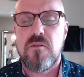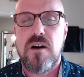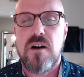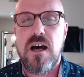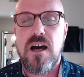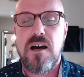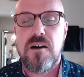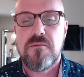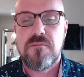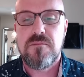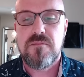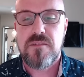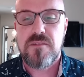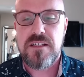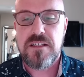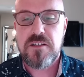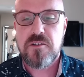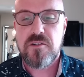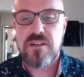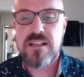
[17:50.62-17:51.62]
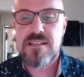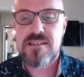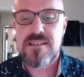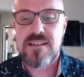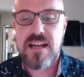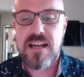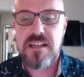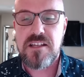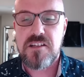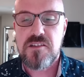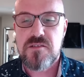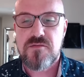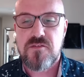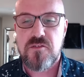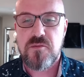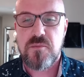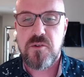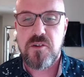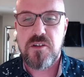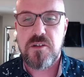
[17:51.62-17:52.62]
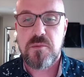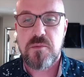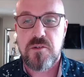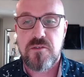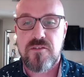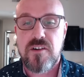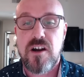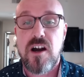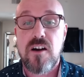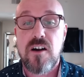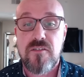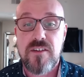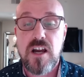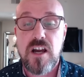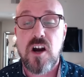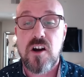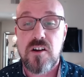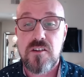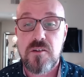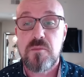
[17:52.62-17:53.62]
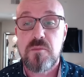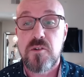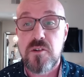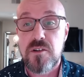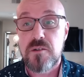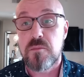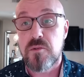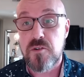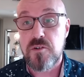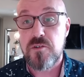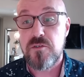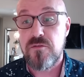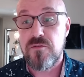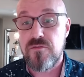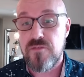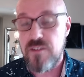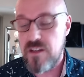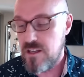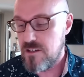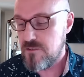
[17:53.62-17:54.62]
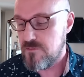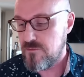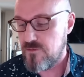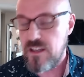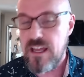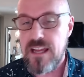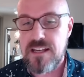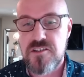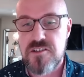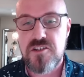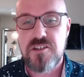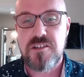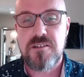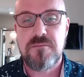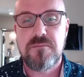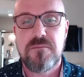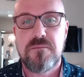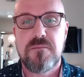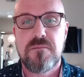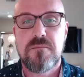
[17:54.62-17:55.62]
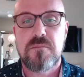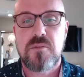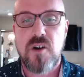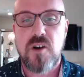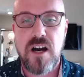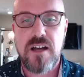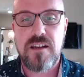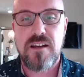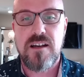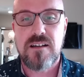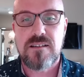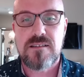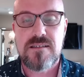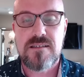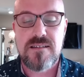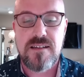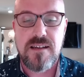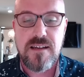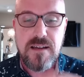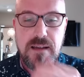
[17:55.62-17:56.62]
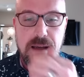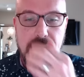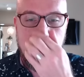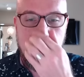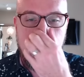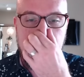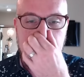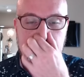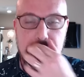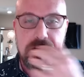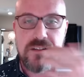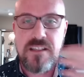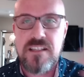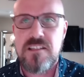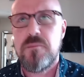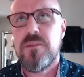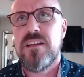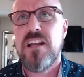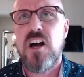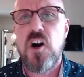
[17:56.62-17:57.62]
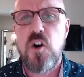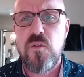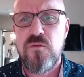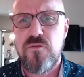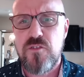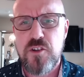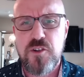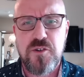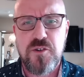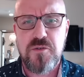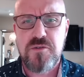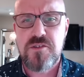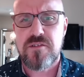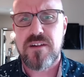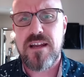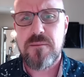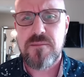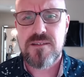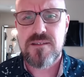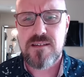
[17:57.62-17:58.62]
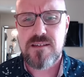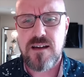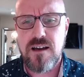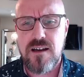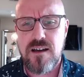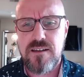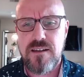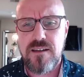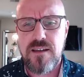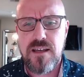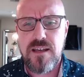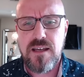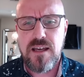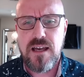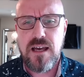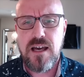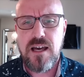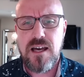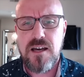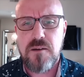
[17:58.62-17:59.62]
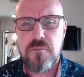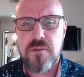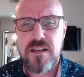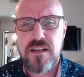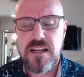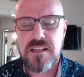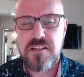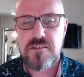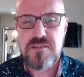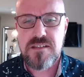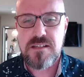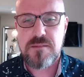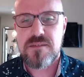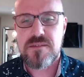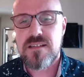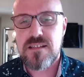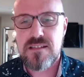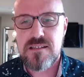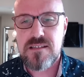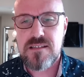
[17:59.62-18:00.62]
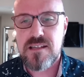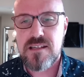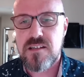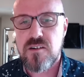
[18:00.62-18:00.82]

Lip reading: the ingredients that I use for bulletproof coffee are the bulletproof flagship products. You can get them at Whole Foods or Amazon, but I use MCT